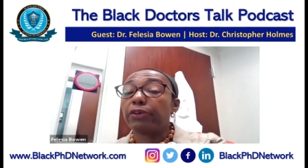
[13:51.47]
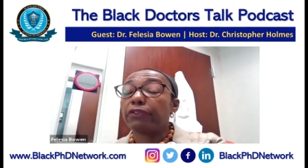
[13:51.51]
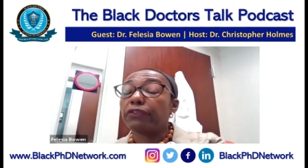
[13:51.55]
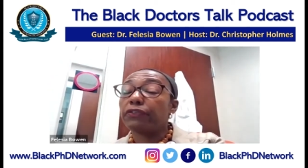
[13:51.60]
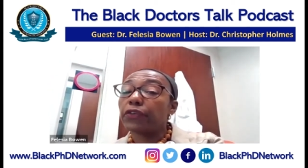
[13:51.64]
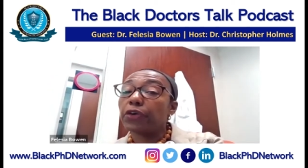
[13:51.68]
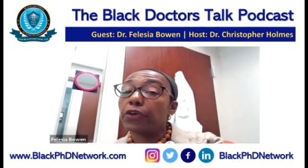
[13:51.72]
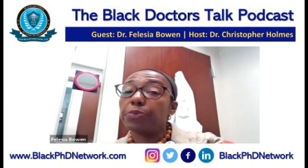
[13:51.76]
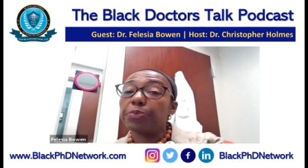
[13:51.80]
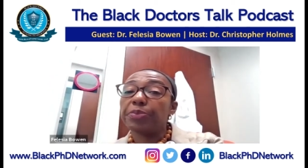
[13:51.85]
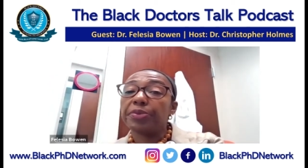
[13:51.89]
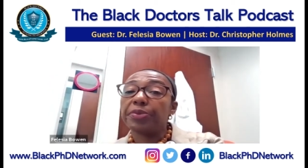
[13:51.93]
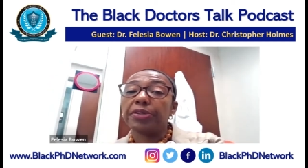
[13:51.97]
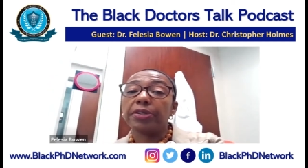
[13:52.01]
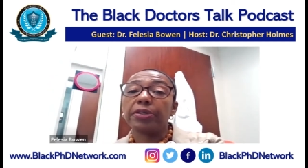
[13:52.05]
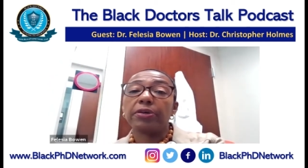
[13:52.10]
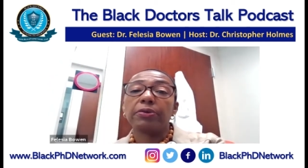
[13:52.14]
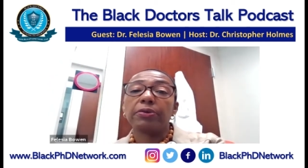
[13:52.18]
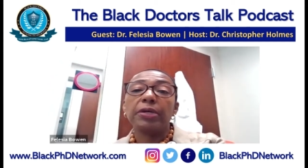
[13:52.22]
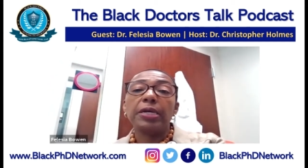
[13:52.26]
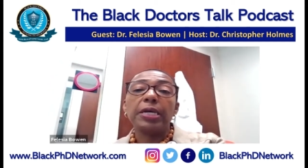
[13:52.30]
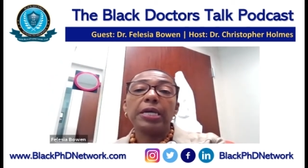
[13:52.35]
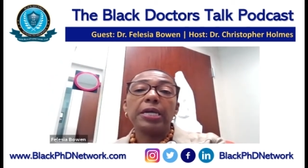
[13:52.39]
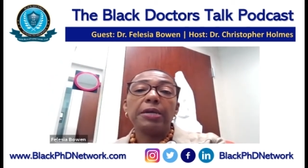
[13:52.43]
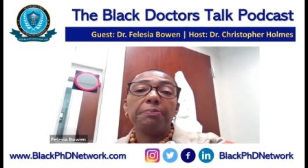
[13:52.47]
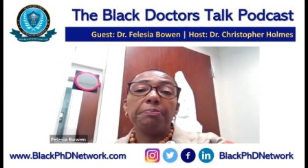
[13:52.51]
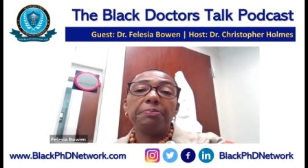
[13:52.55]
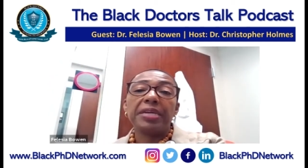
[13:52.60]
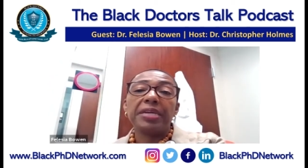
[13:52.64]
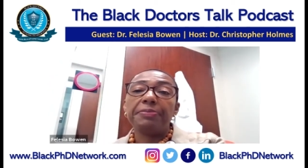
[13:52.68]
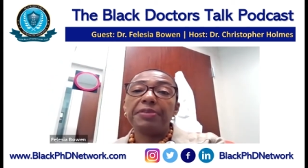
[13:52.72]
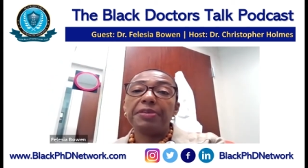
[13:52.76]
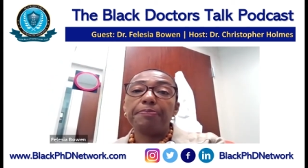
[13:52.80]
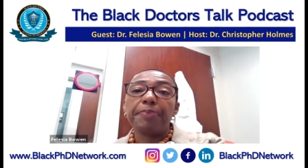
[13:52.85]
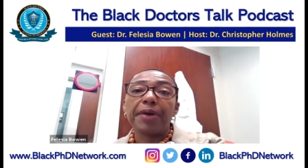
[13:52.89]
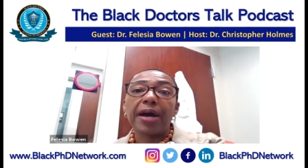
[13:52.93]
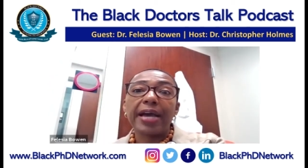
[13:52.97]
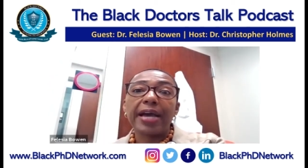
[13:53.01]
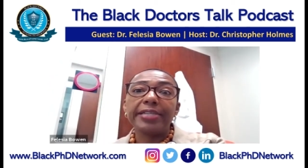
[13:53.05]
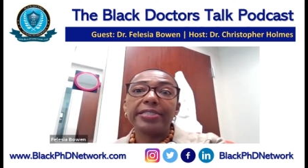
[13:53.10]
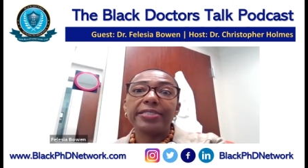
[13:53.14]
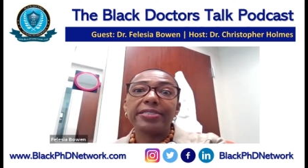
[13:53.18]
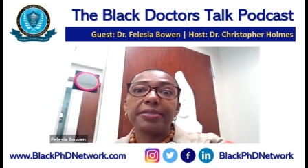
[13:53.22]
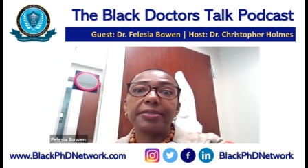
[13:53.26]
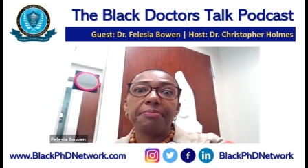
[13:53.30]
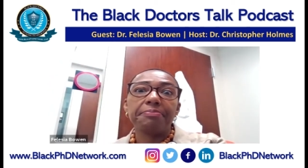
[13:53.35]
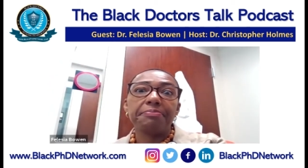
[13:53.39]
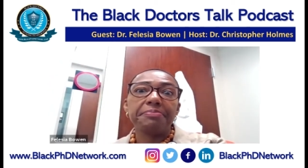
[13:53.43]
a phone bill, maybe buy
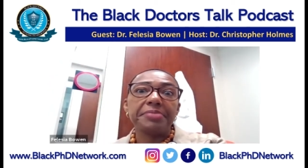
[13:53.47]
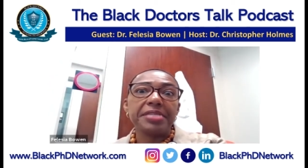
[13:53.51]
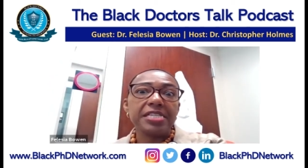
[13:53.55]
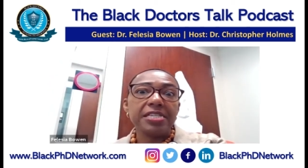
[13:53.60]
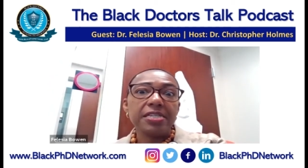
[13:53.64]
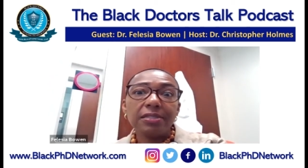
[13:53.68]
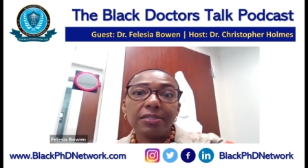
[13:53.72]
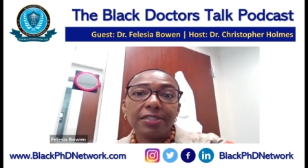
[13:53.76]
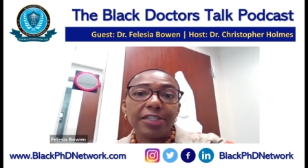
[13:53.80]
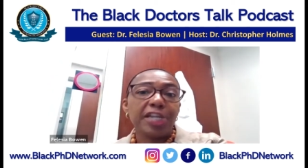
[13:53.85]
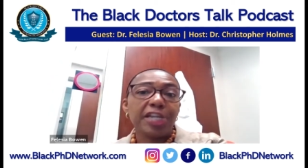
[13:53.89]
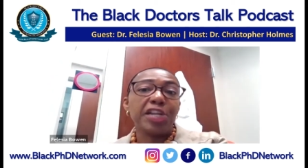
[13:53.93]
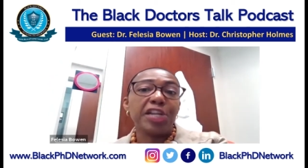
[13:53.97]
some meat,